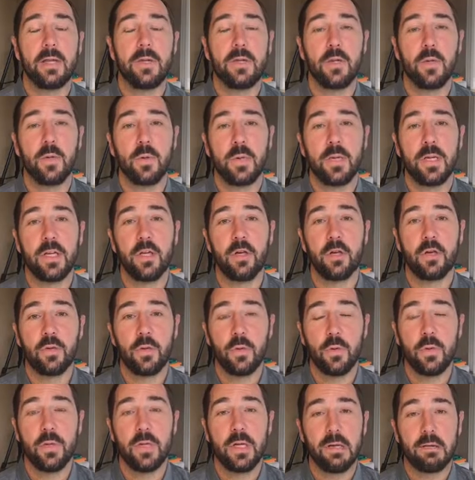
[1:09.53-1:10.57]
doing your
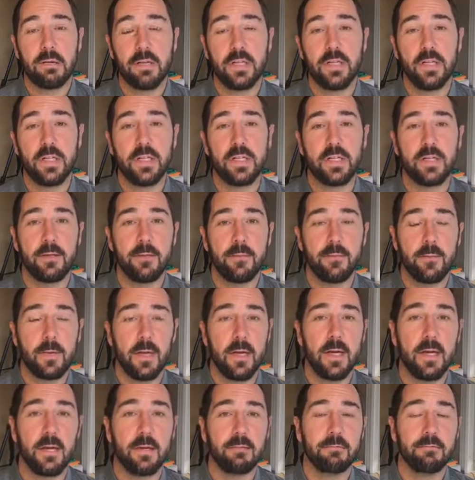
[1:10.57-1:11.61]
due diligence
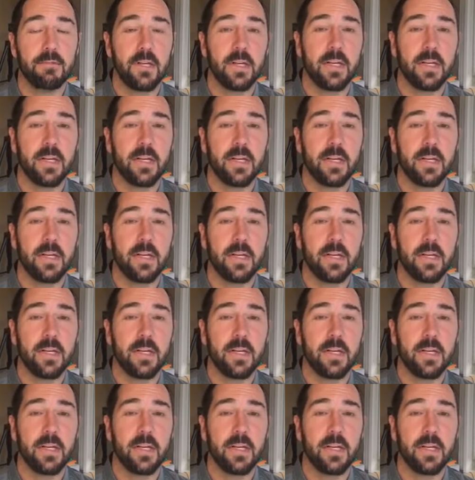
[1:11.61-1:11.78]
and